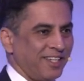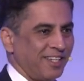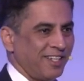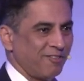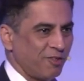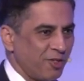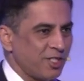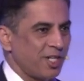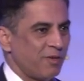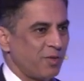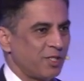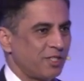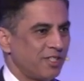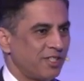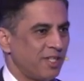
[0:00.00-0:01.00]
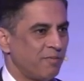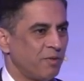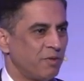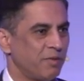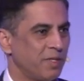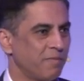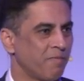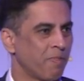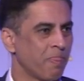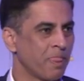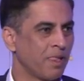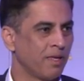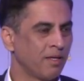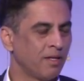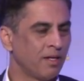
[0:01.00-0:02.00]
Of course I watched the same movie.
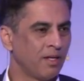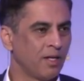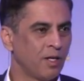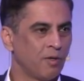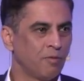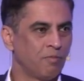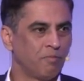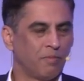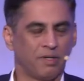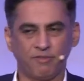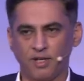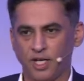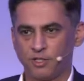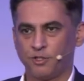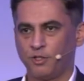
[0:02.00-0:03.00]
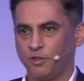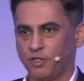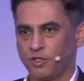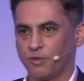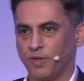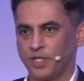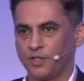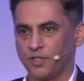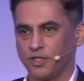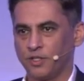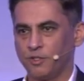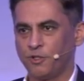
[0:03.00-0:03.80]
But if I asked you this question,